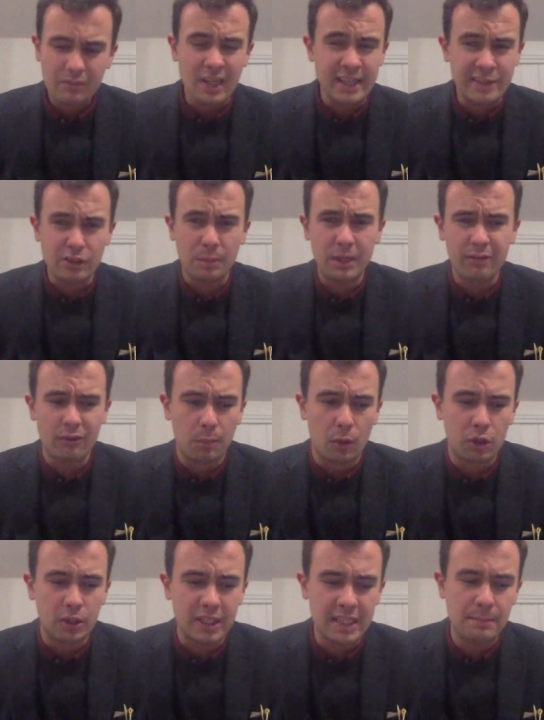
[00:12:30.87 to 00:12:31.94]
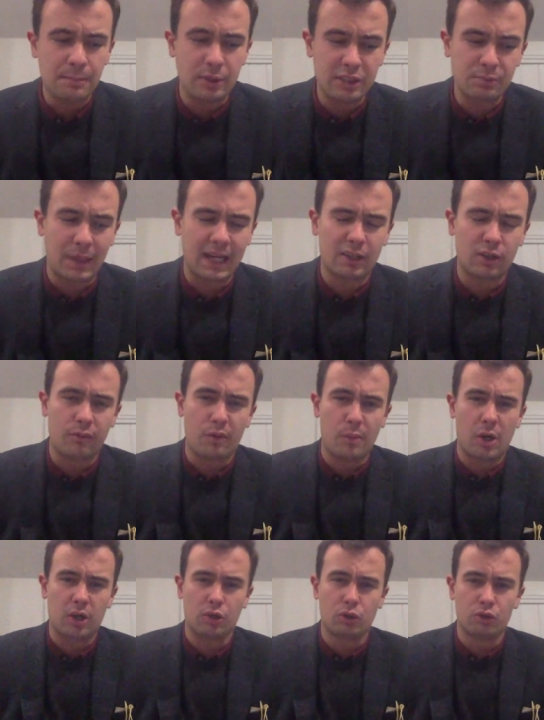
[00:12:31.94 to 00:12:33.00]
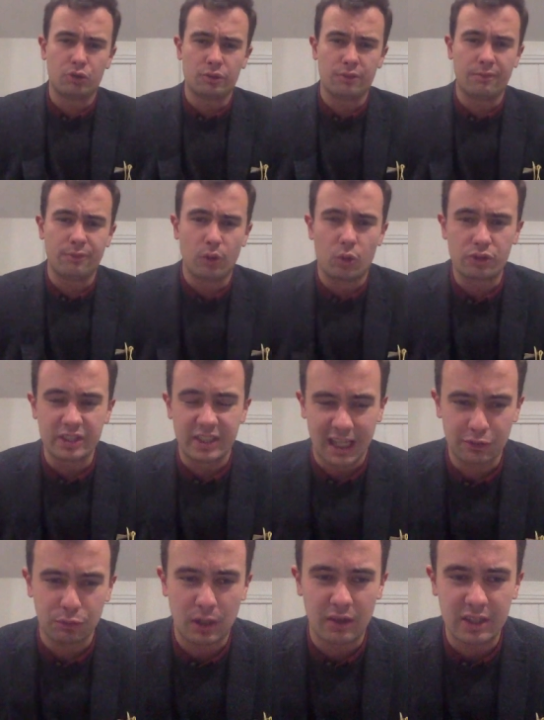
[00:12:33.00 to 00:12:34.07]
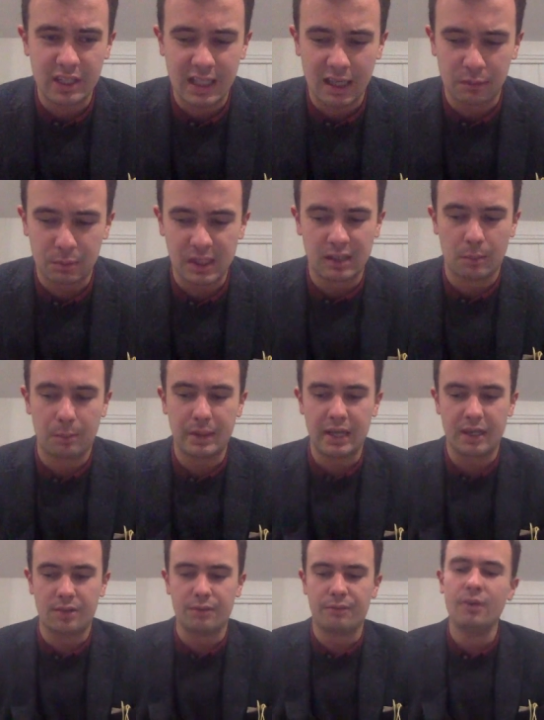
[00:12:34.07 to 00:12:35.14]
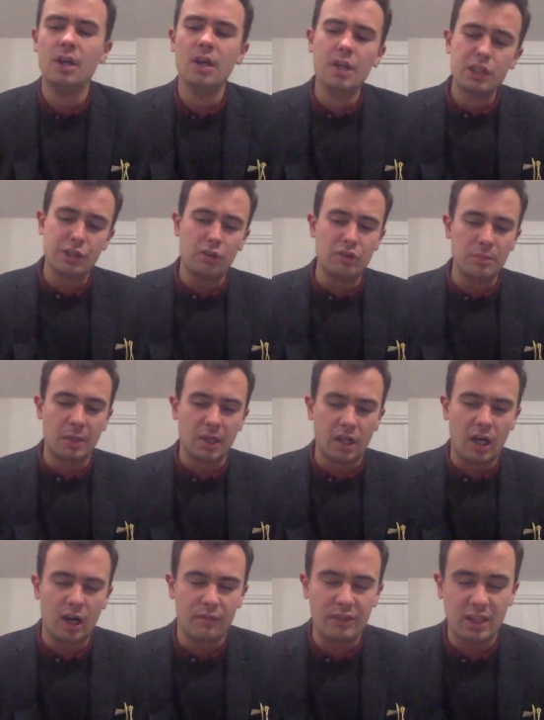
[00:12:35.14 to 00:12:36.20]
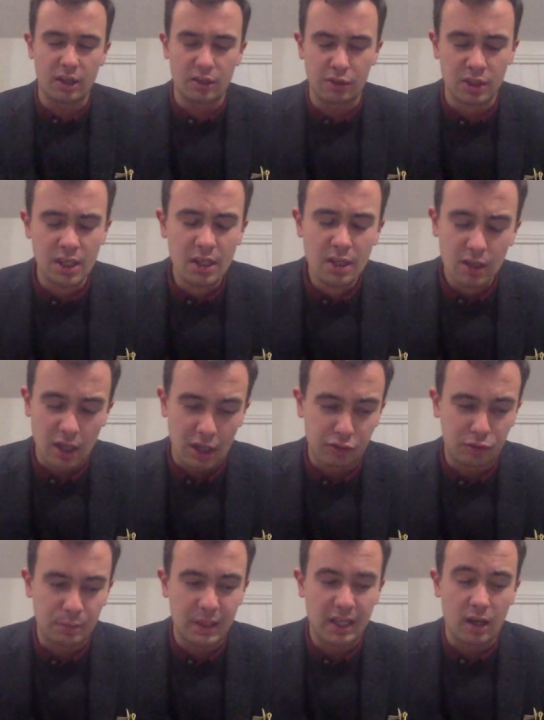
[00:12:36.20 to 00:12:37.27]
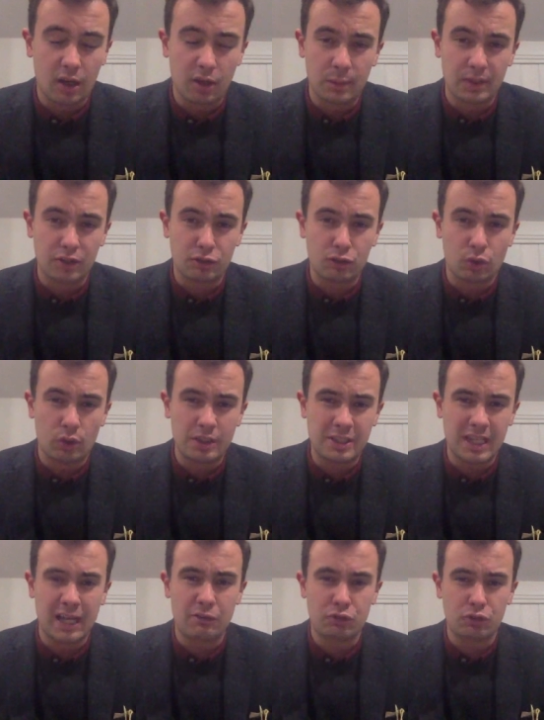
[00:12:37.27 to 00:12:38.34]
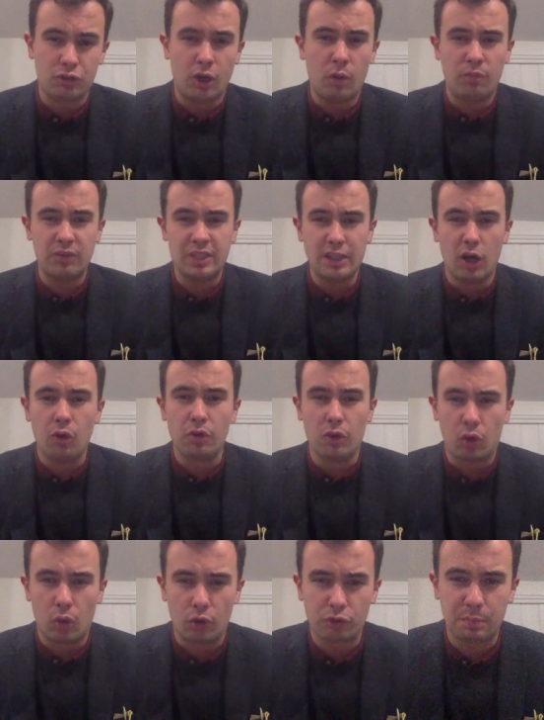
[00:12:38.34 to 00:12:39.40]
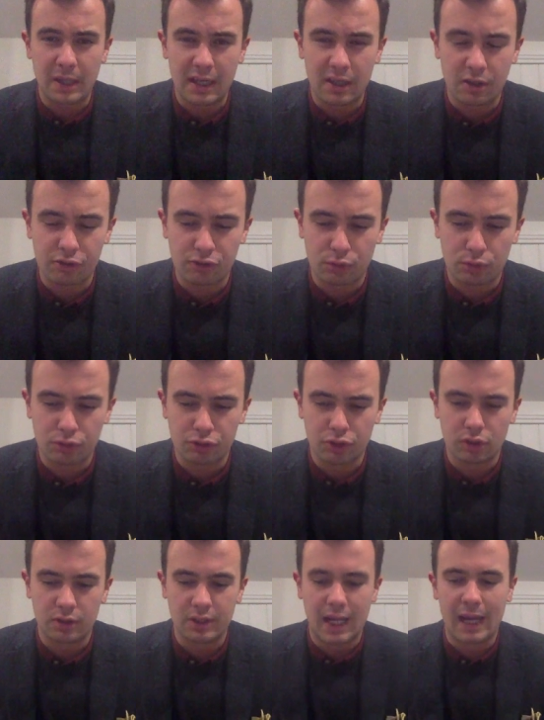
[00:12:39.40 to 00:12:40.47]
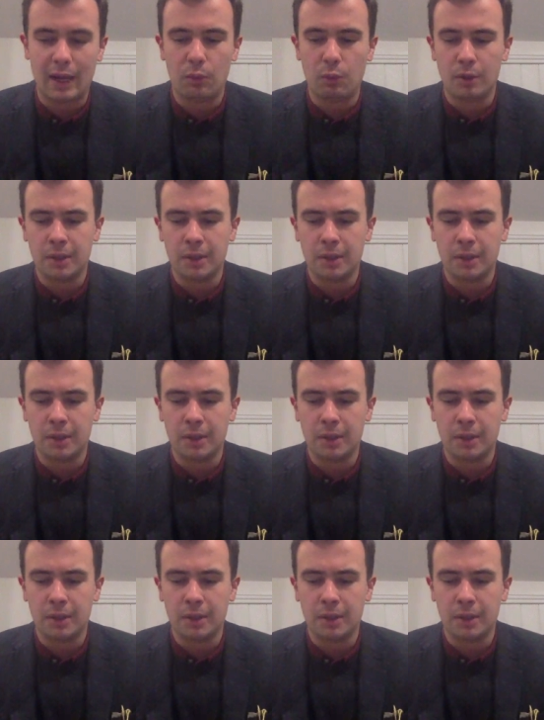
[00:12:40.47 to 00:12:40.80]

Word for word: He's a bit of a monkey, but he's back off a mark 140. That's where he can be competitive. Jody McGarvey got a, a spin on him in the Troytown. Should hopefully know the horse better as a result now.